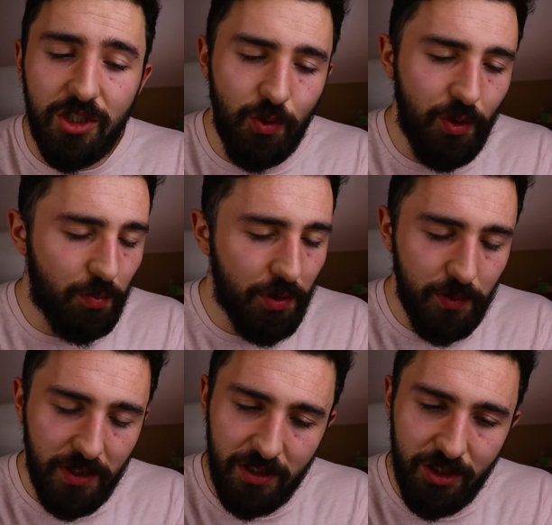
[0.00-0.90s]
do your
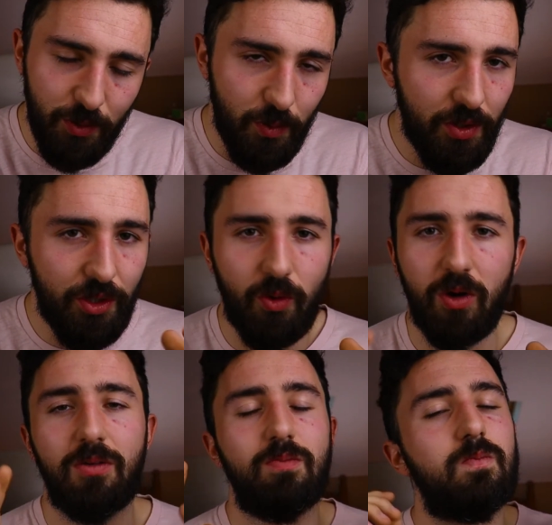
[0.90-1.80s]
music, do
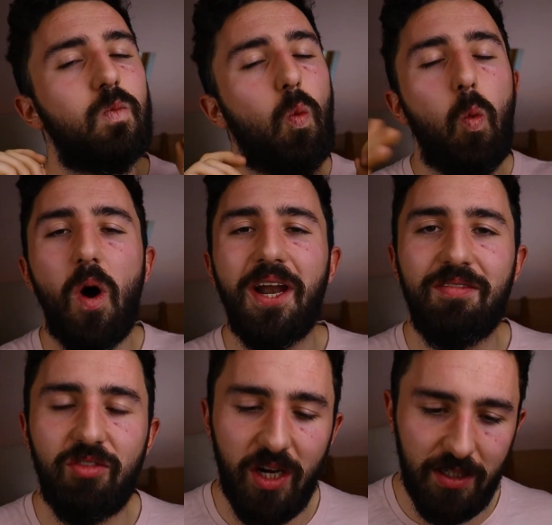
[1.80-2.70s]
your
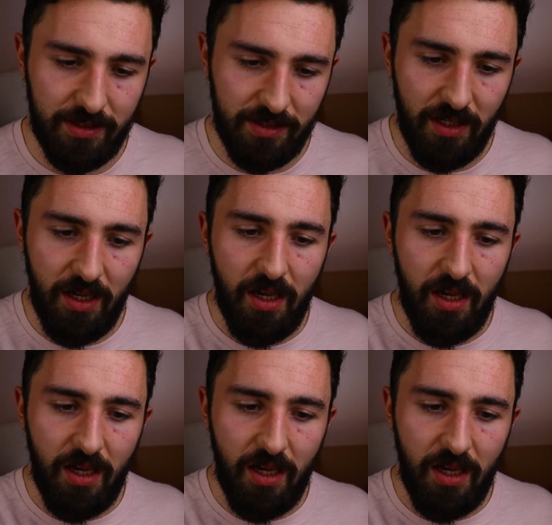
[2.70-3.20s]
whatever else,